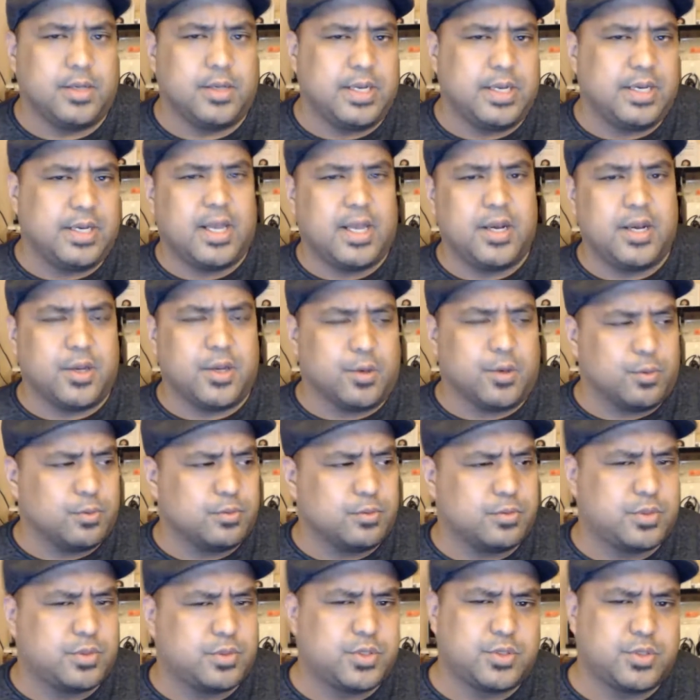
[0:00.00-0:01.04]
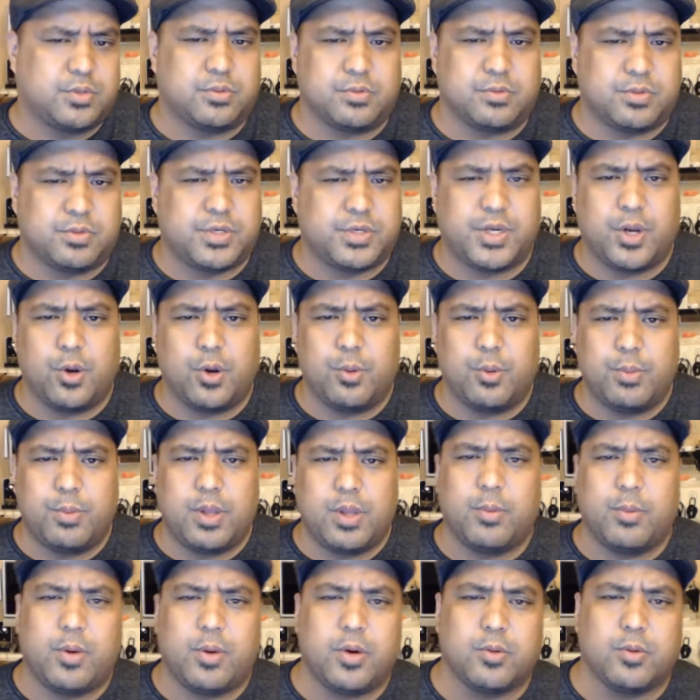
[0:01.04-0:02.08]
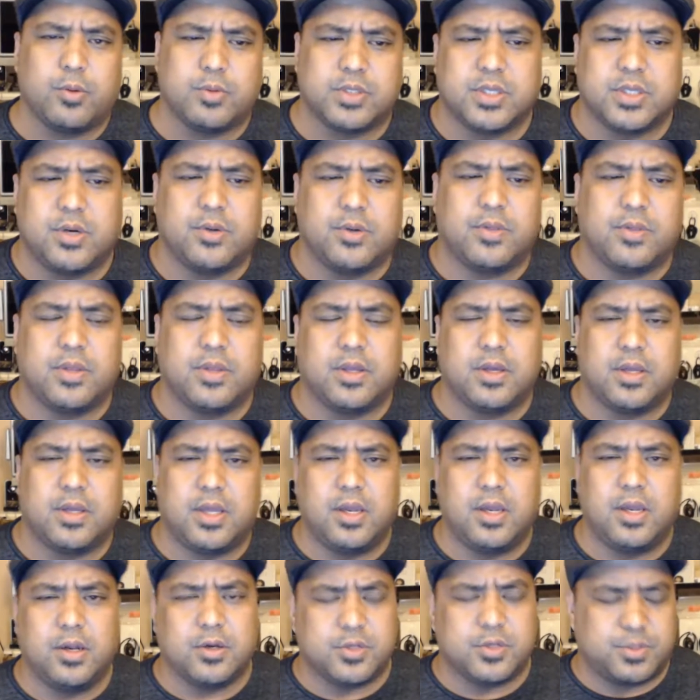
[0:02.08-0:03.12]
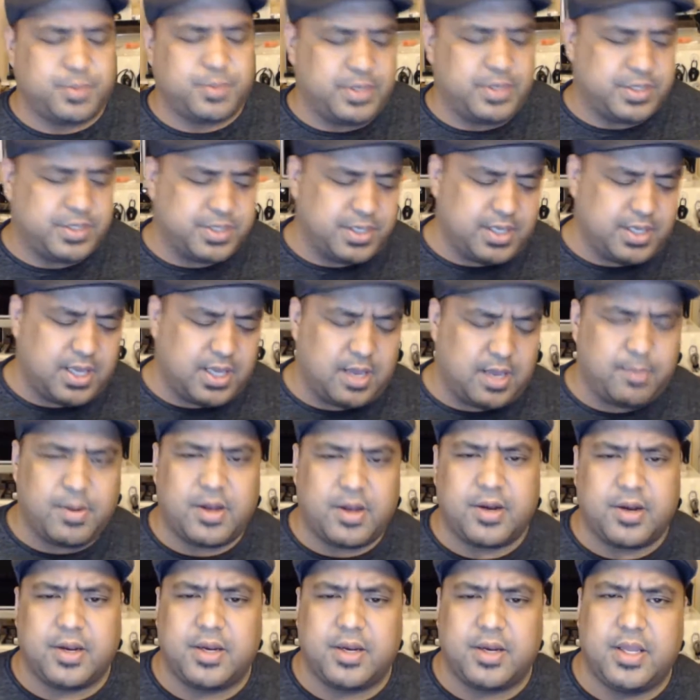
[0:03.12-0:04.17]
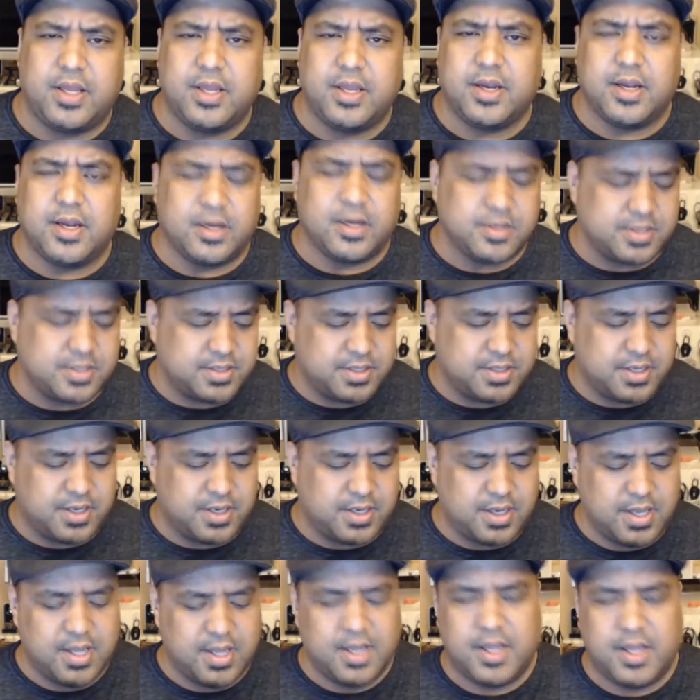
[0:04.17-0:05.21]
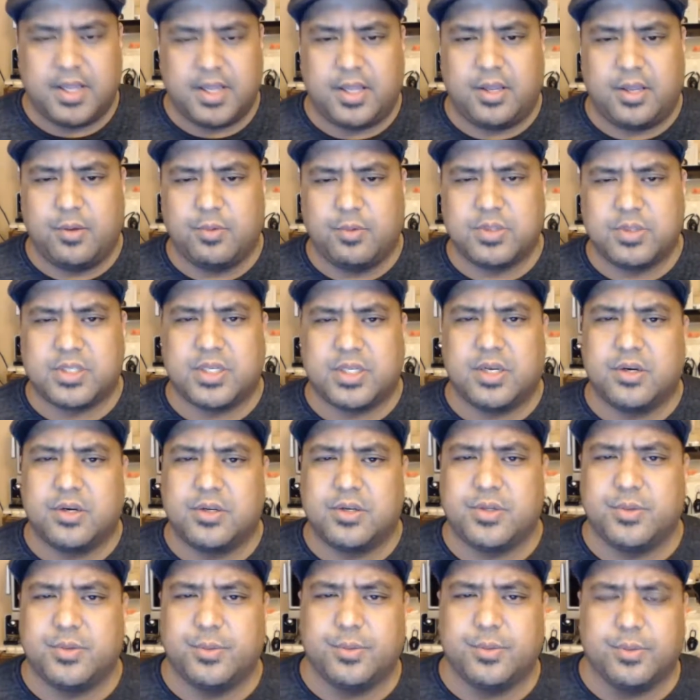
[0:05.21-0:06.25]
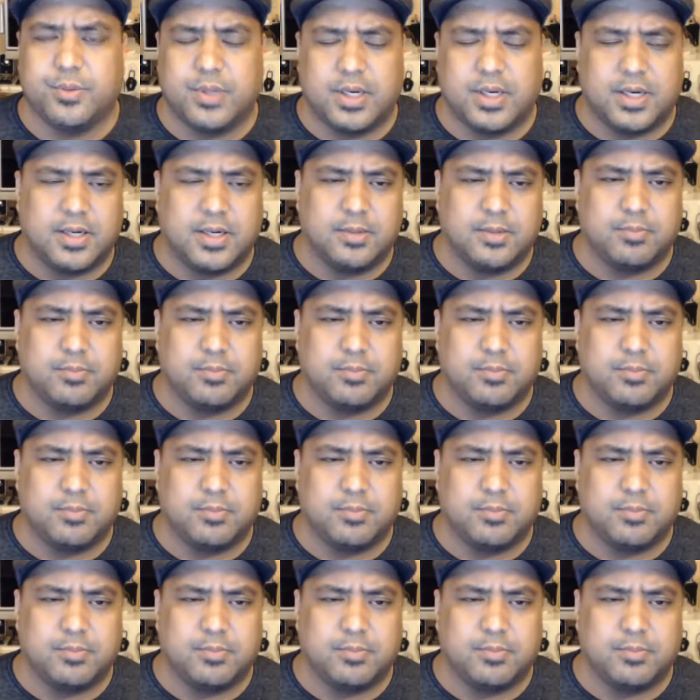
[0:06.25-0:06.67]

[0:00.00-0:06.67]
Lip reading: Nintendo, Shigeru Miyamoto was there at the keynote speech, and he came out and he announced that he was there to